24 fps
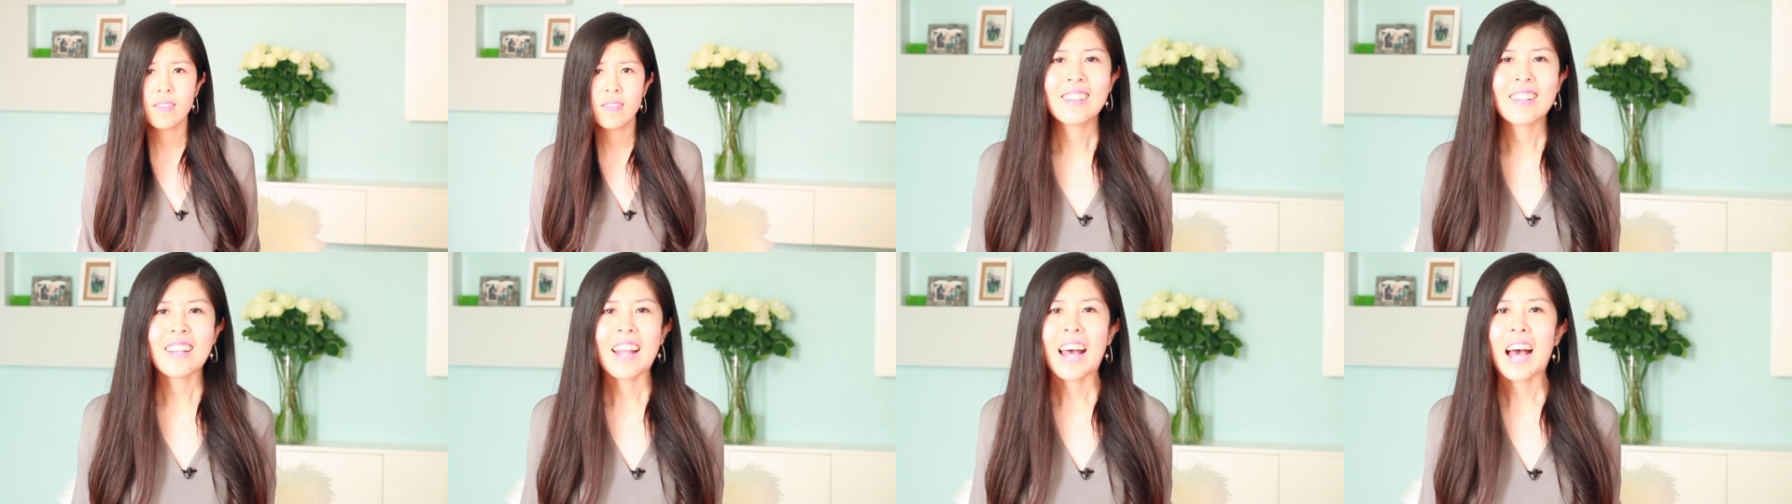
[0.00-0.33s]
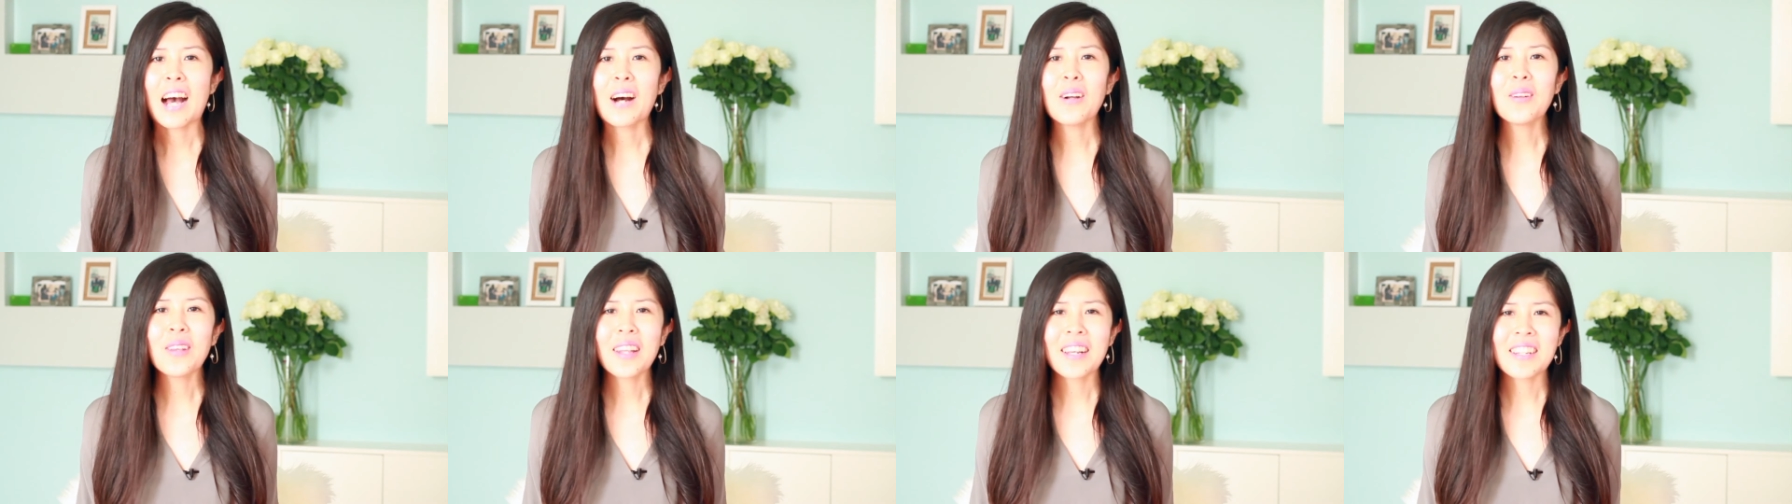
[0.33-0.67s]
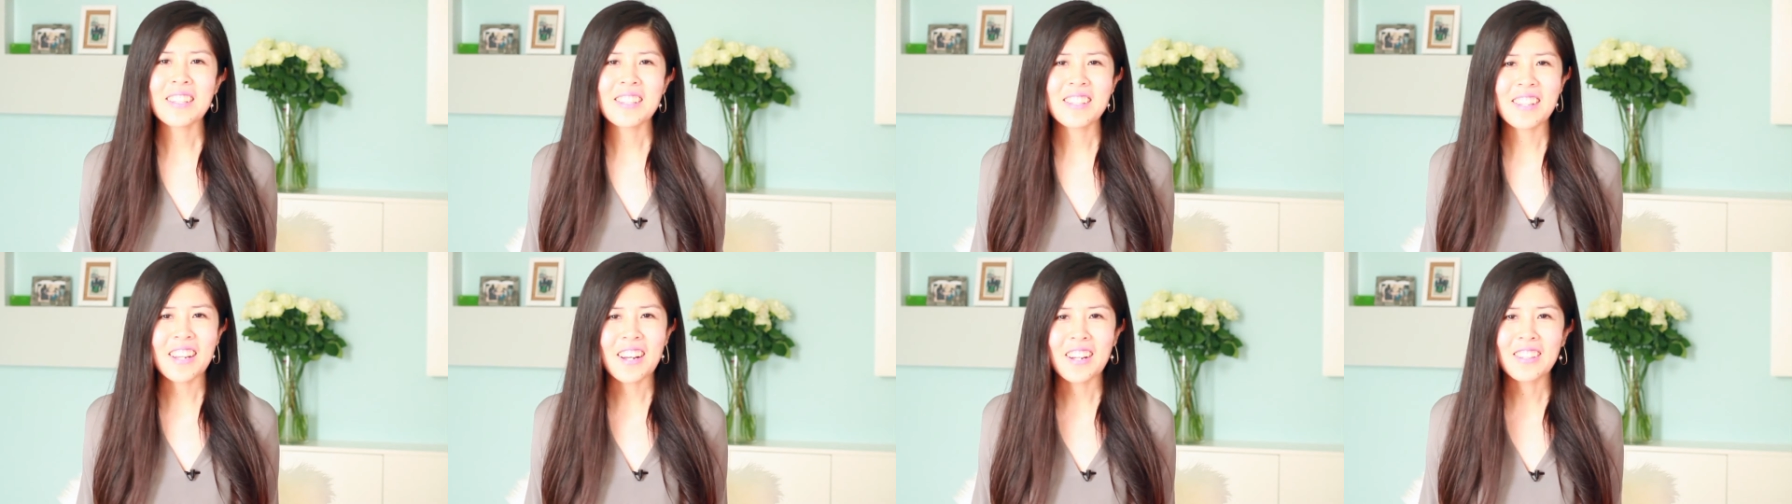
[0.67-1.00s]
Now
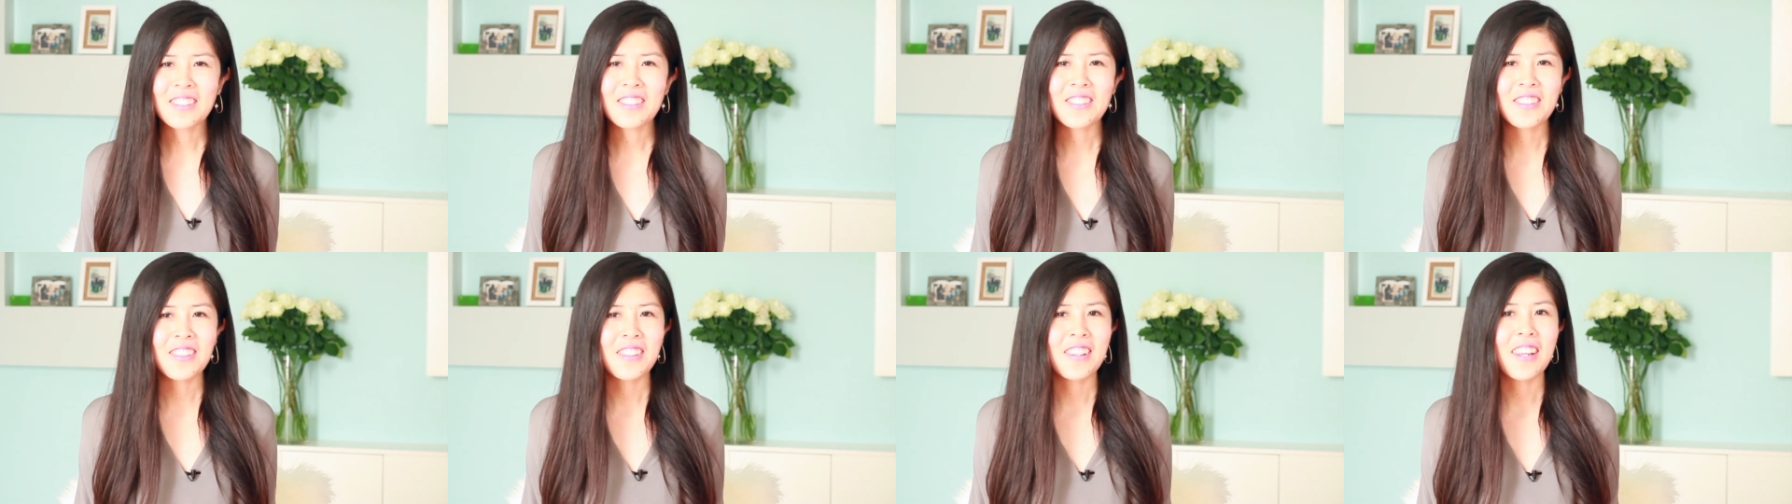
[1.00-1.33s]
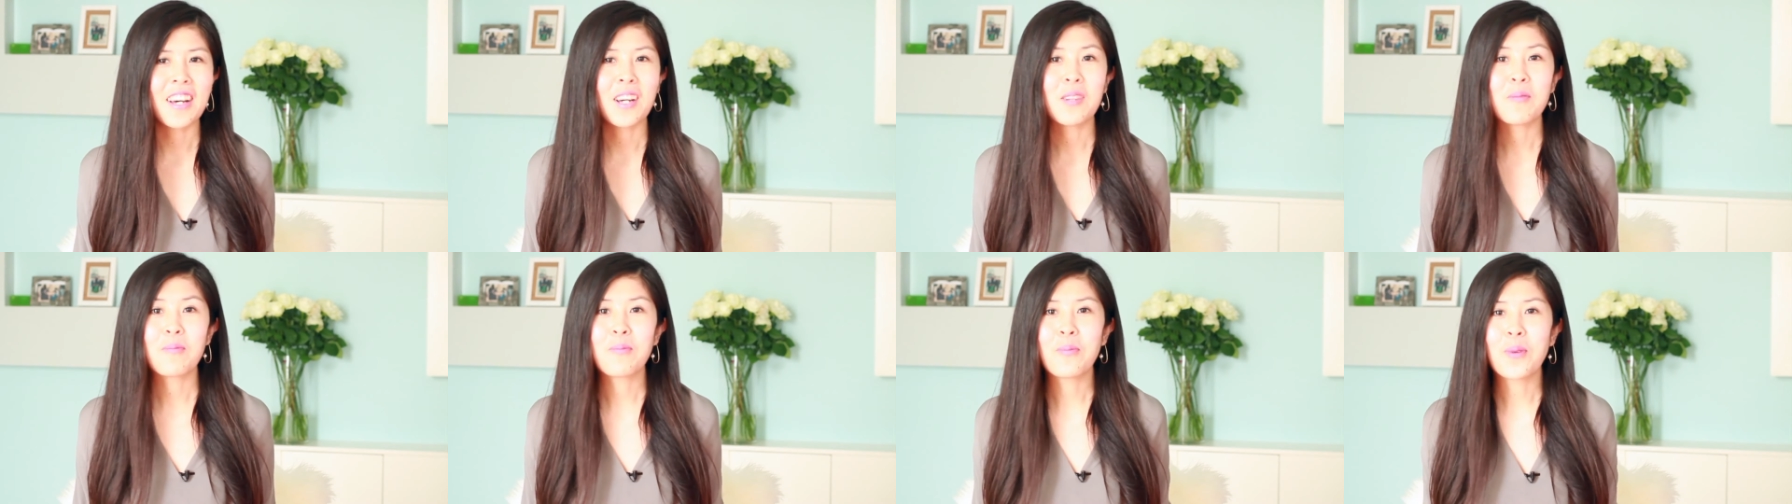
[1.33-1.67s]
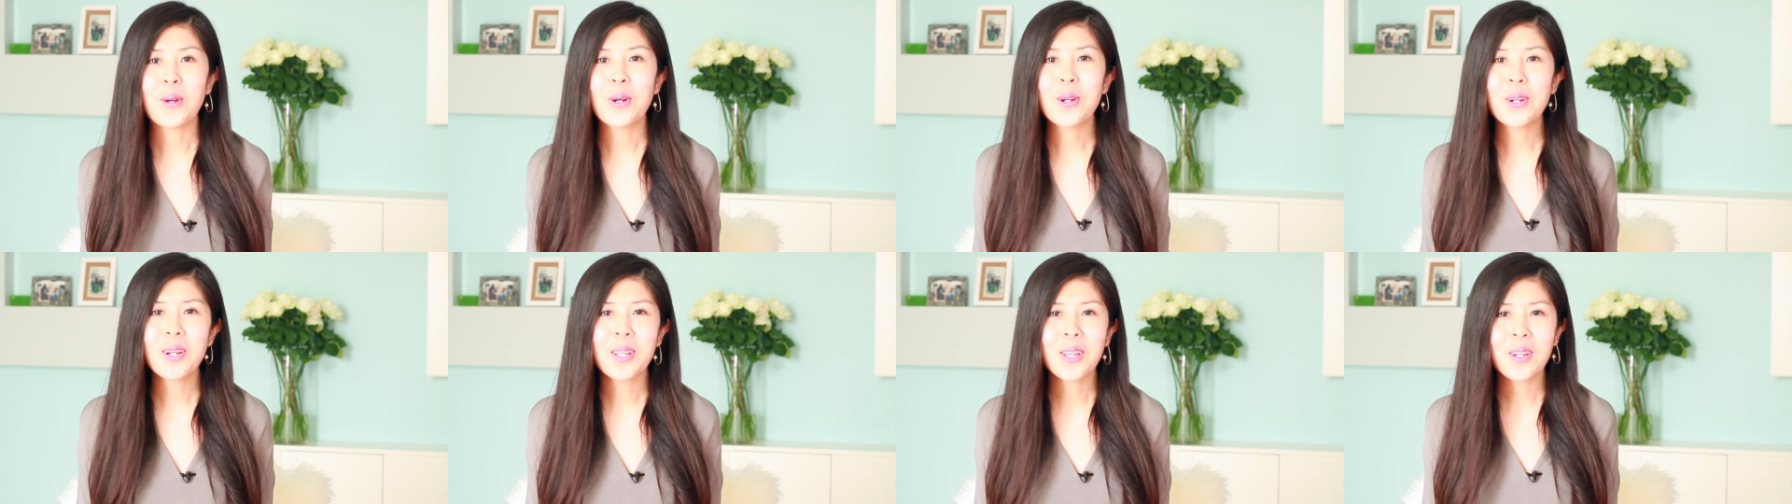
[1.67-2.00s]
let's answer that
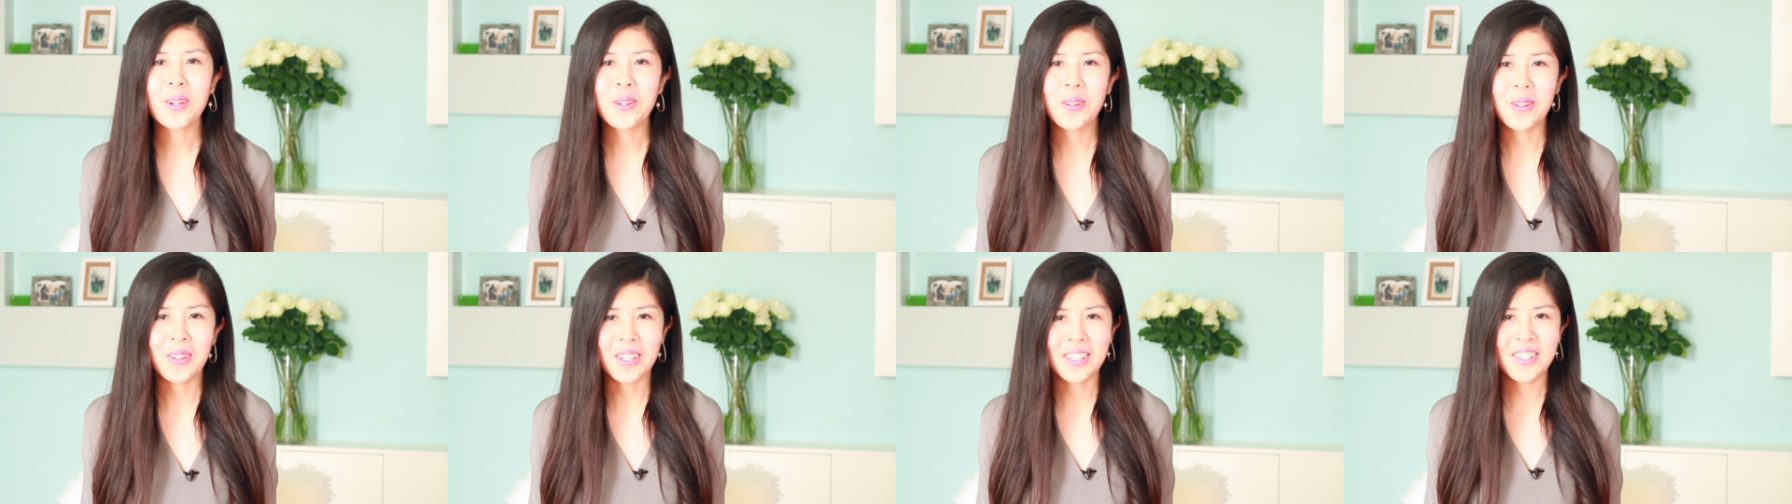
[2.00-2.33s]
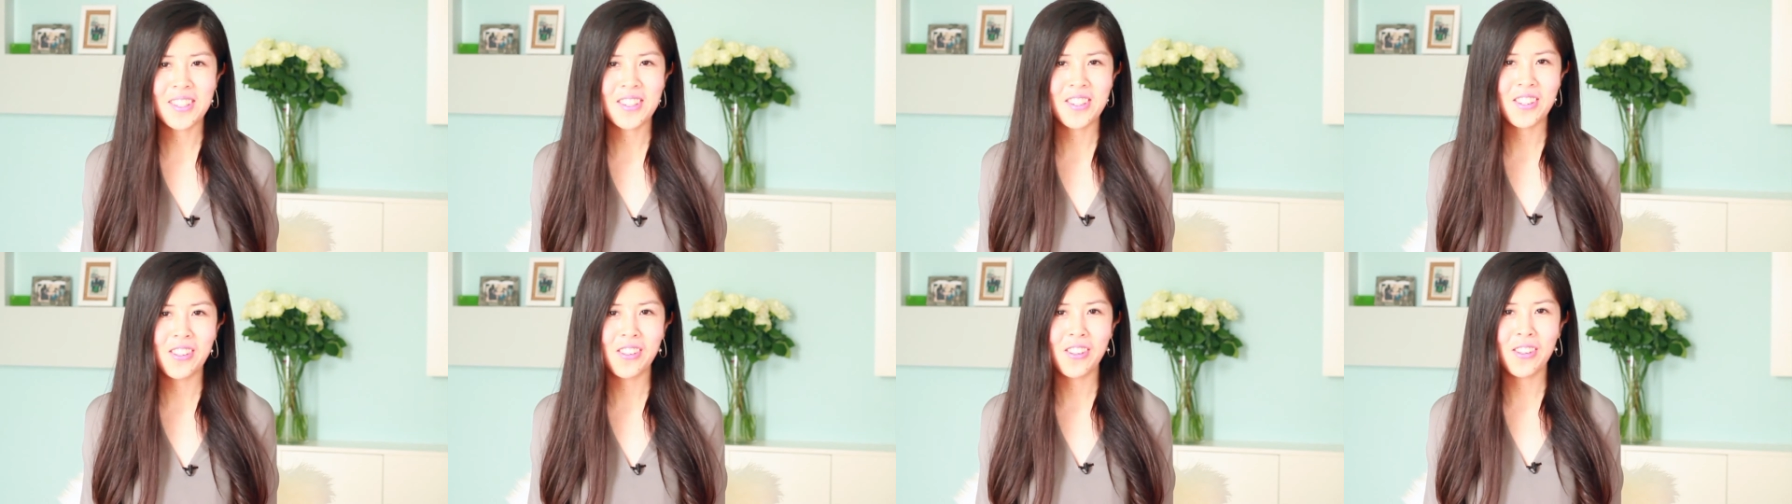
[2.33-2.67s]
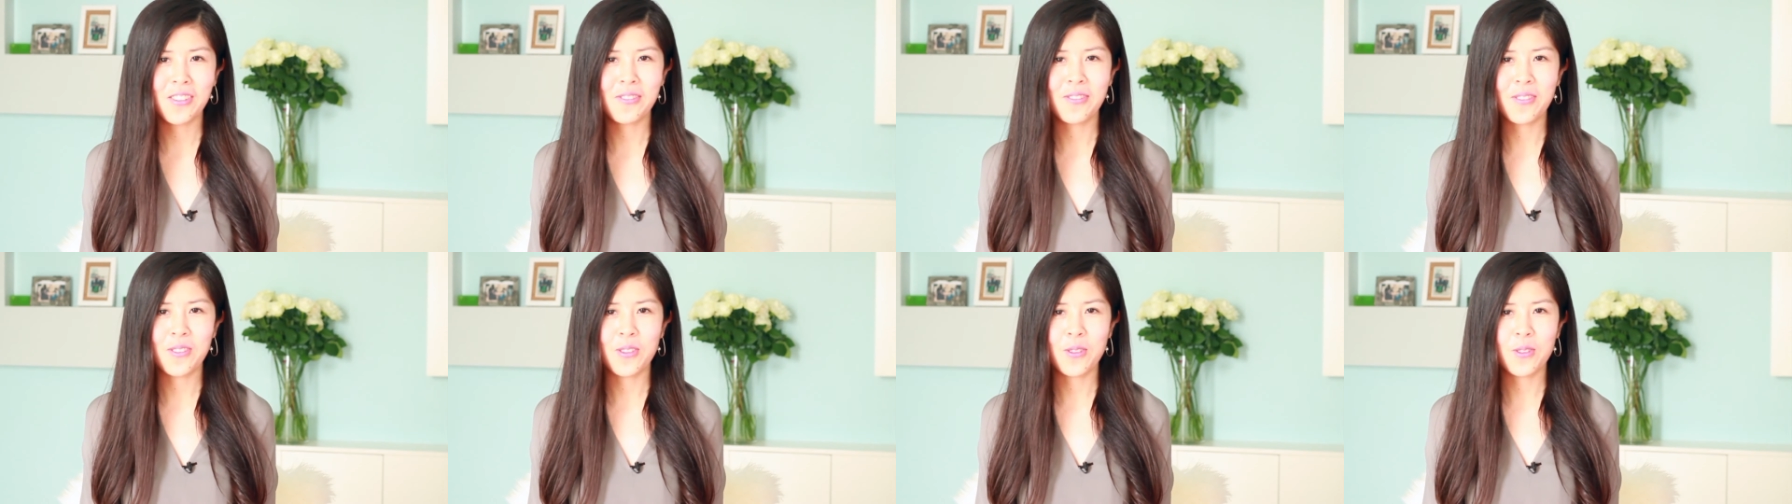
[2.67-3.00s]
burning question
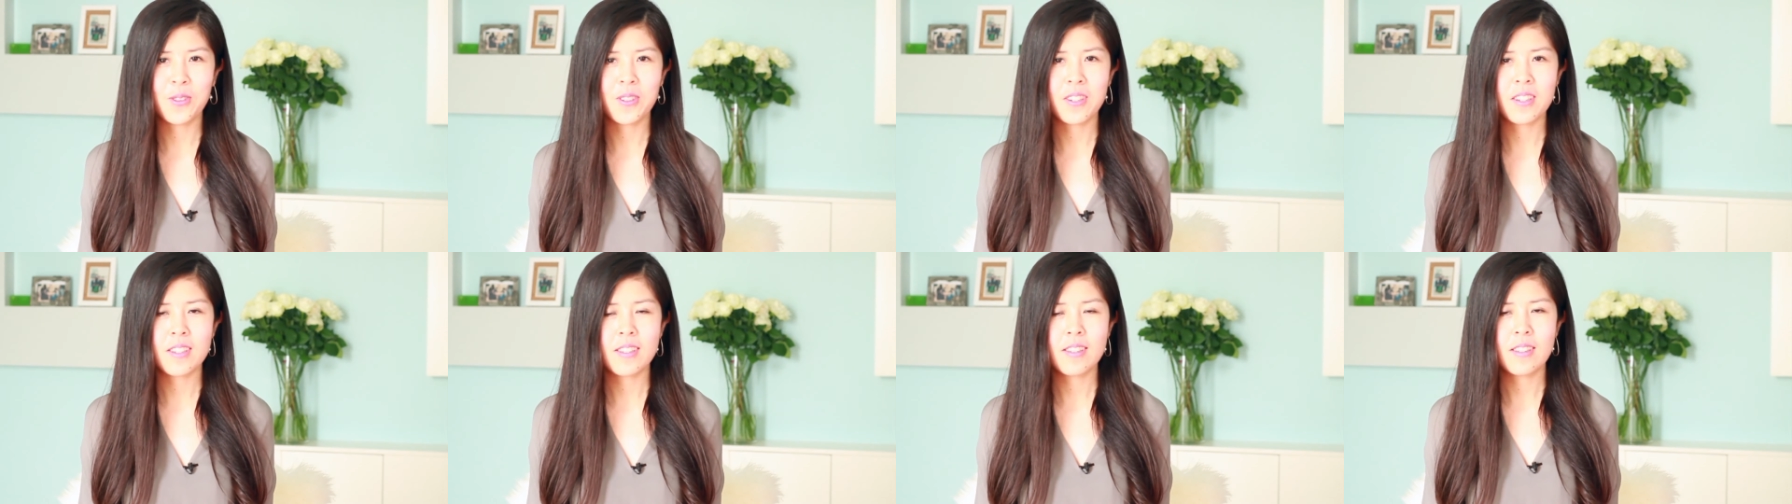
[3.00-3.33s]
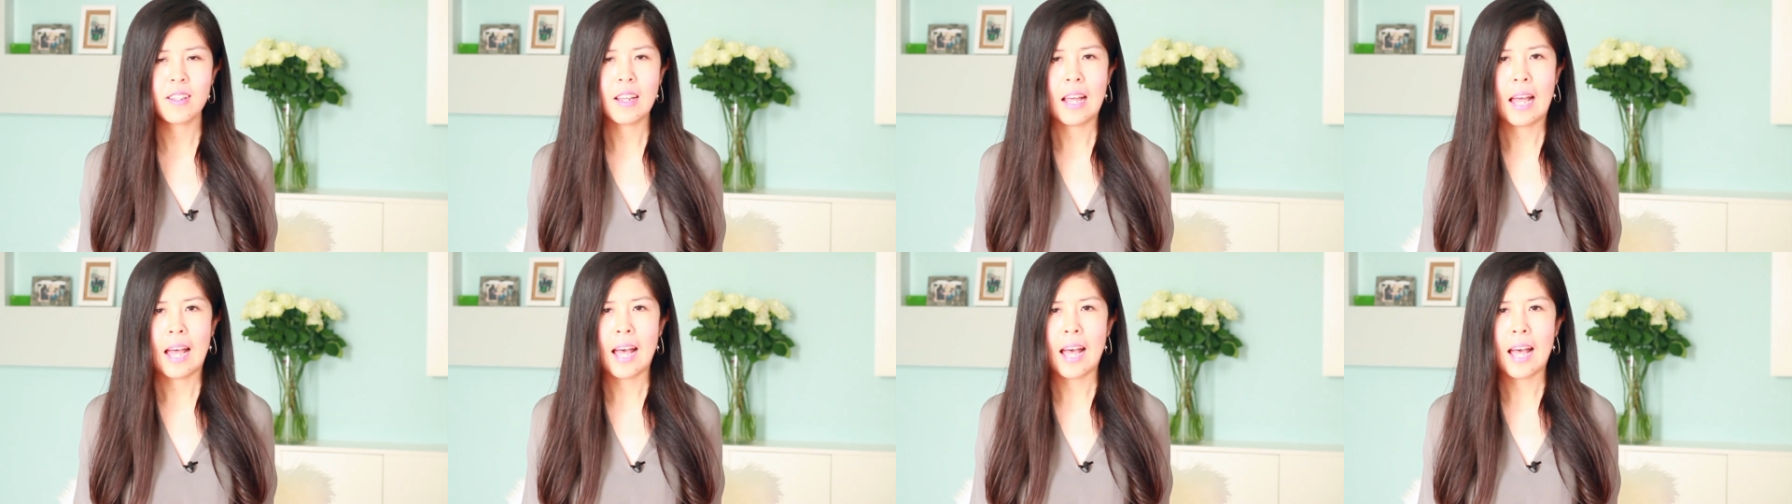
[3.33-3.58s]
of yours.